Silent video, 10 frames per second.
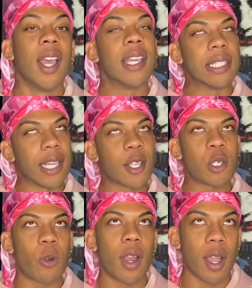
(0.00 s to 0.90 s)
Yes,
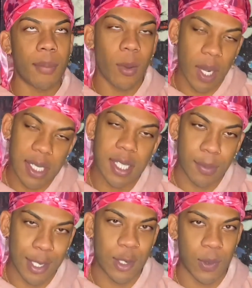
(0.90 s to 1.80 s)
growing up, I wanted to
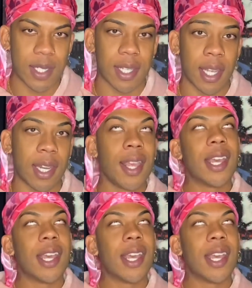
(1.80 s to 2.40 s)
commit suicide.